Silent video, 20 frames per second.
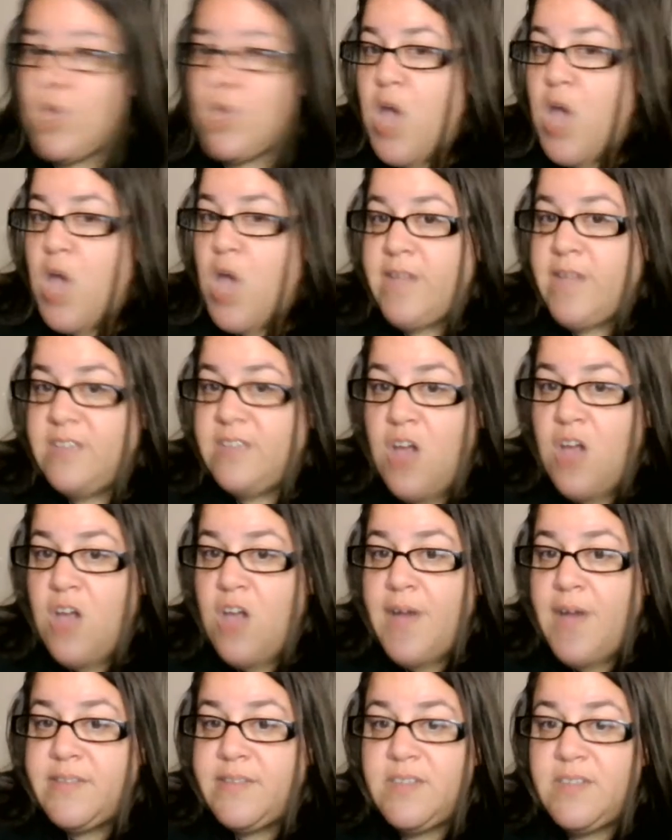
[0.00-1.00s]
gods and
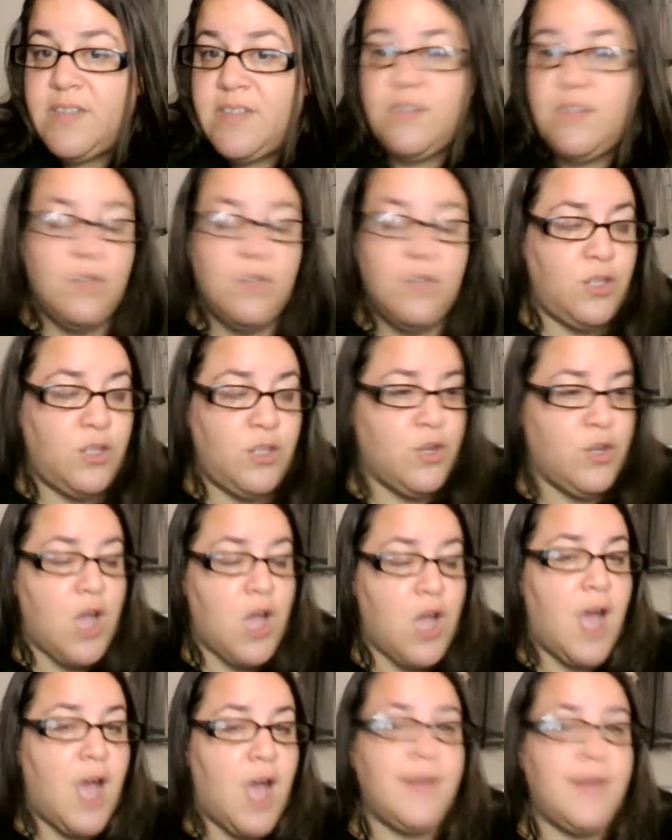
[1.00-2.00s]
goddesses, your
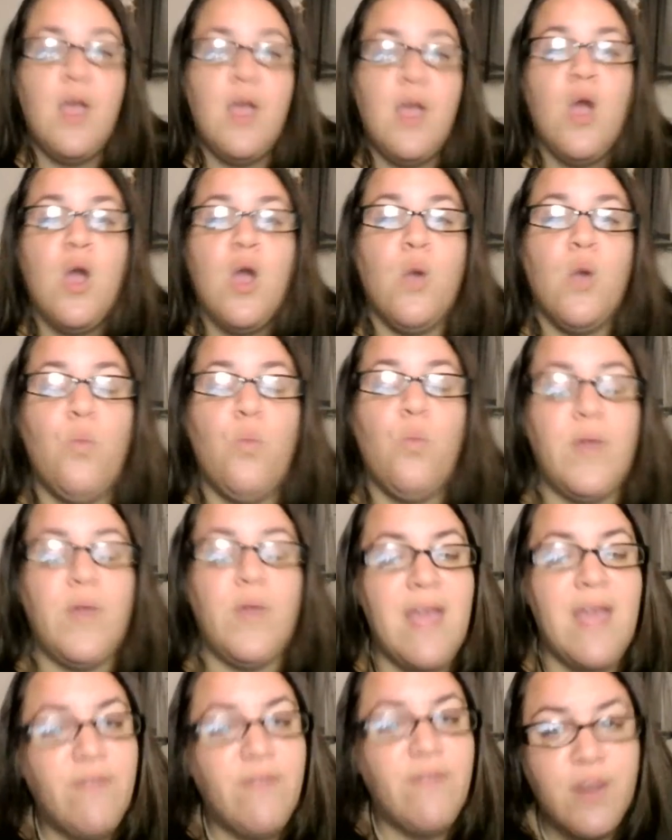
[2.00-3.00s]
God,
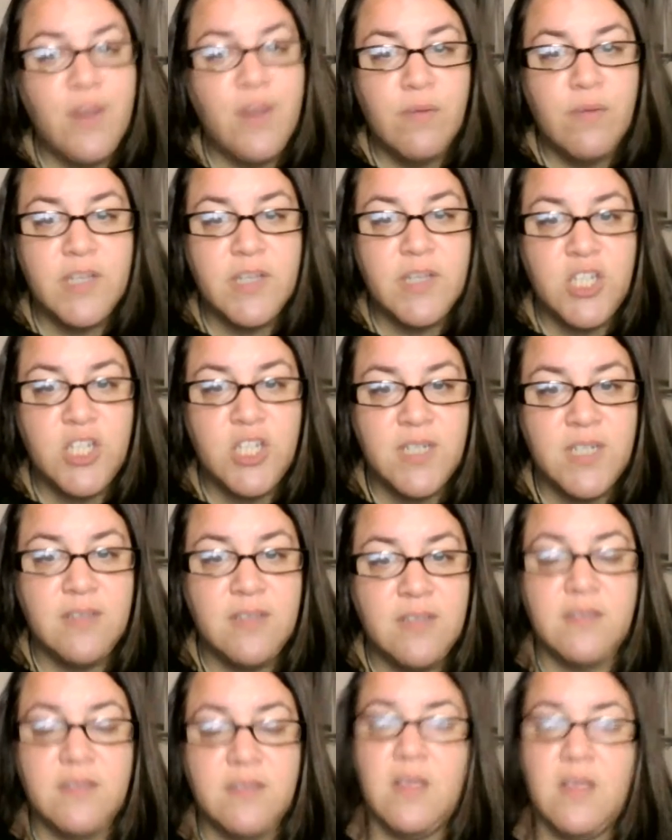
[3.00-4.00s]
whatever your religion
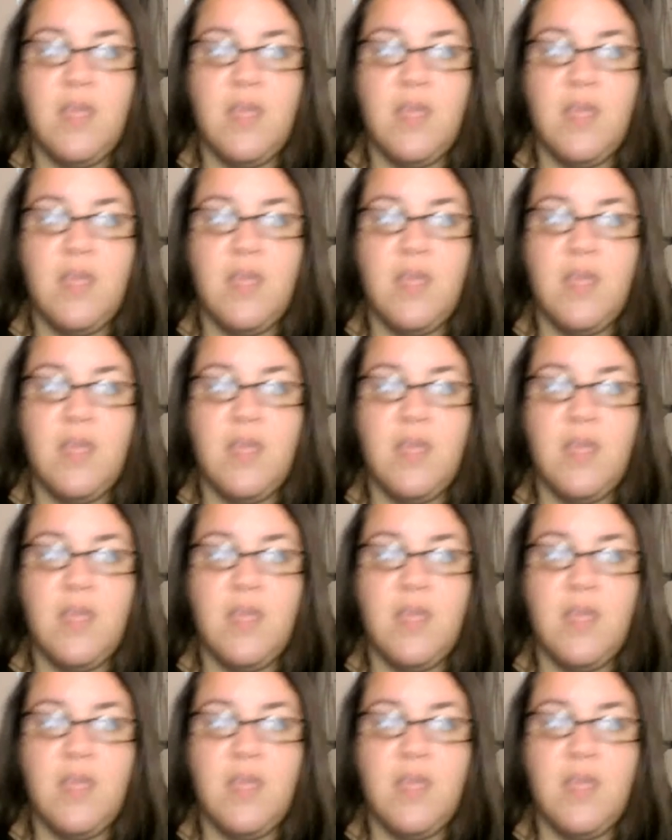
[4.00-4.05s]
is.